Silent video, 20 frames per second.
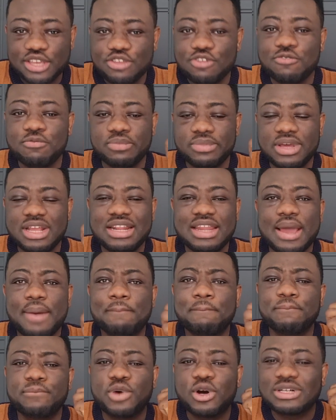you made
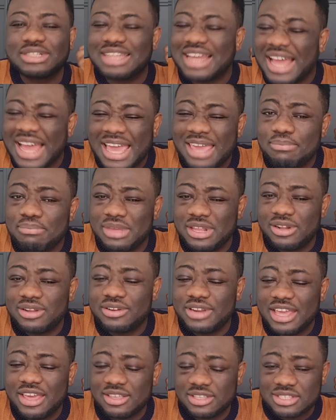them
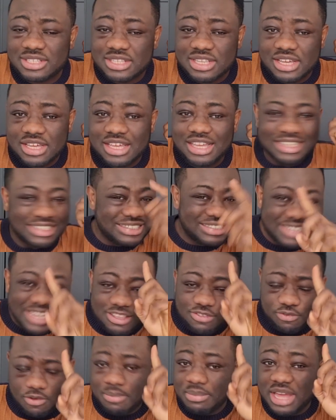multi-millionaires just
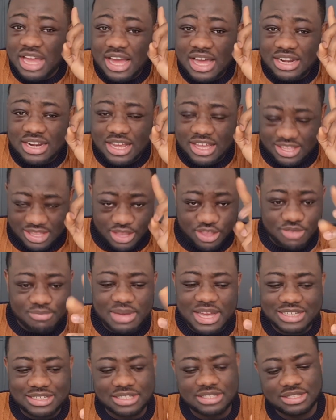from Ghana. Now
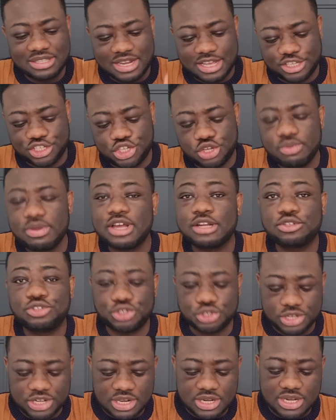imagine Nigeria
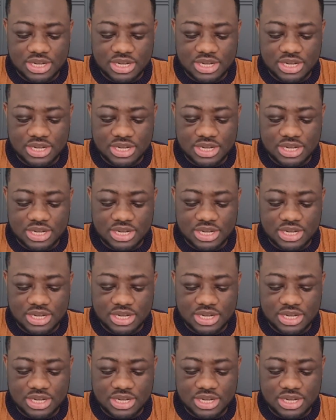joining,